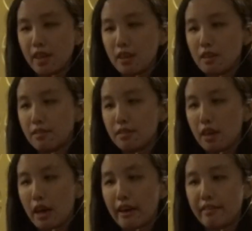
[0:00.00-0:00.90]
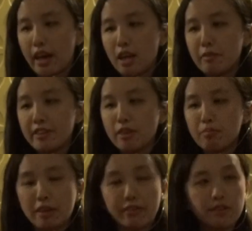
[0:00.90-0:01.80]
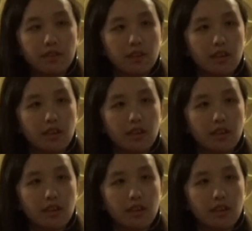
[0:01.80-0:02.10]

is an elevated button.